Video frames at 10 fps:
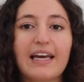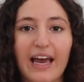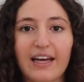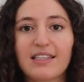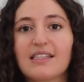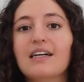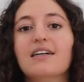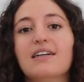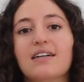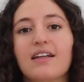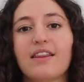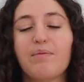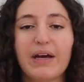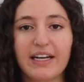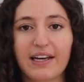get the
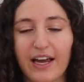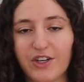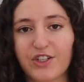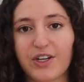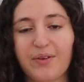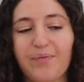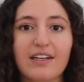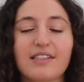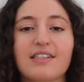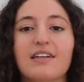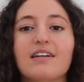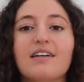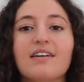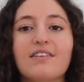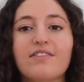medication, it's a
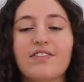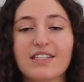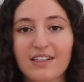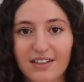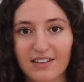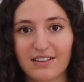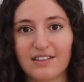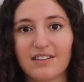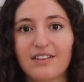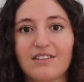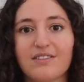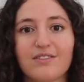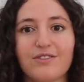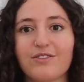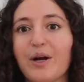physical
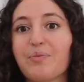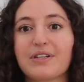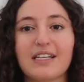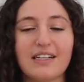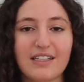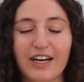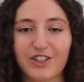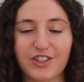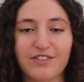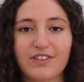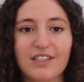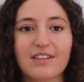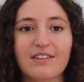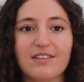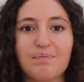representation, a
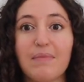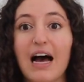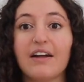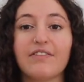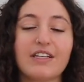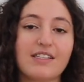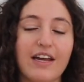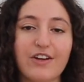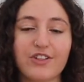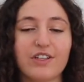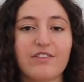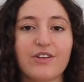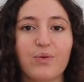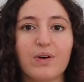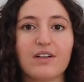physical manifestation, if
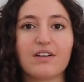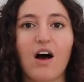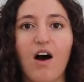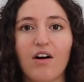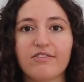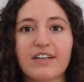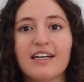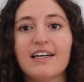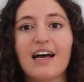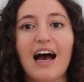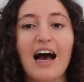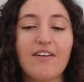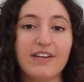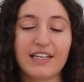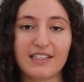you will, of
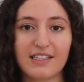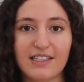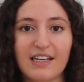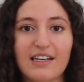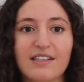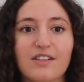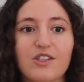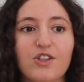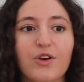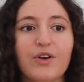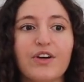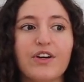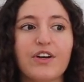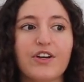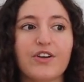having a disease. And so
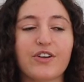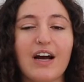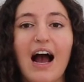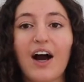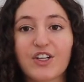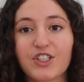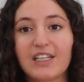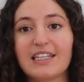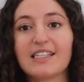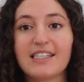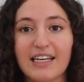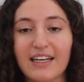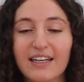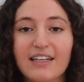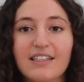you're actually
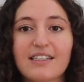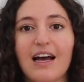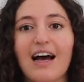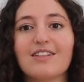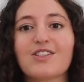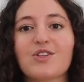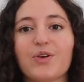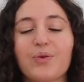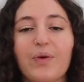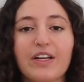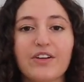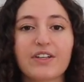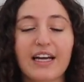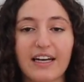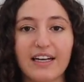seeing it. And so when
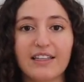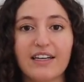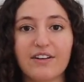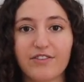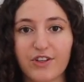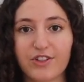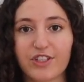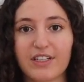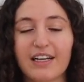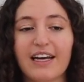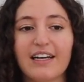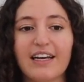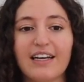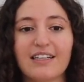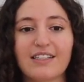you're getting the infusion,
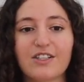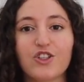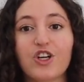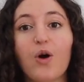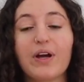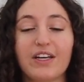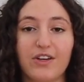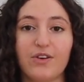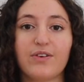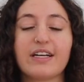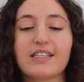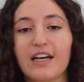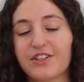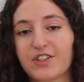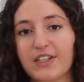it is showing you
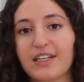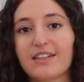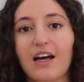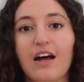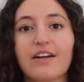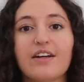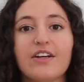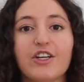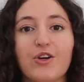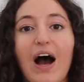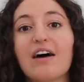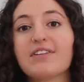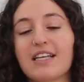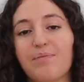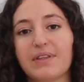essentially that you have
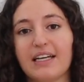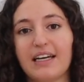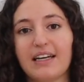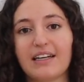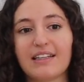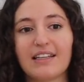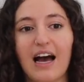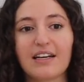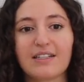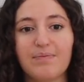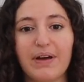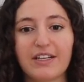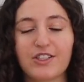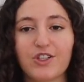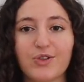something that
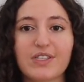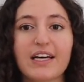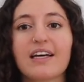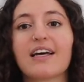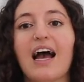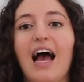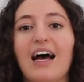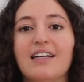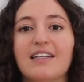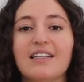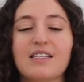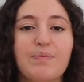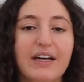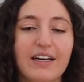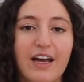makes you sick, and this
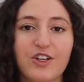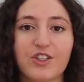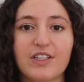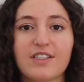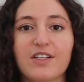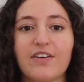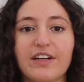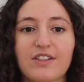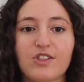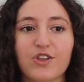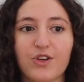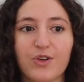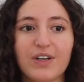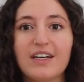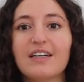medication is going
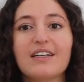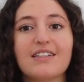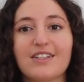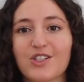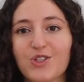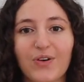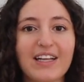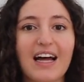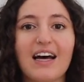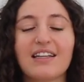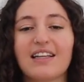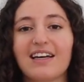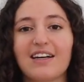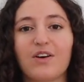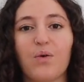to destroy that
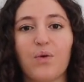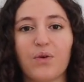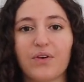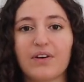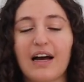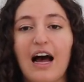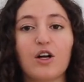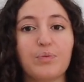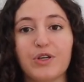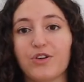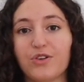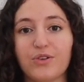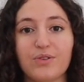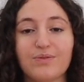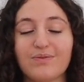thing or help
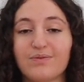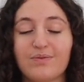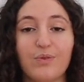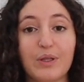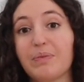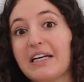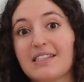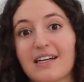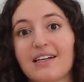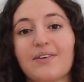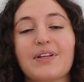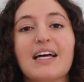you with being sick.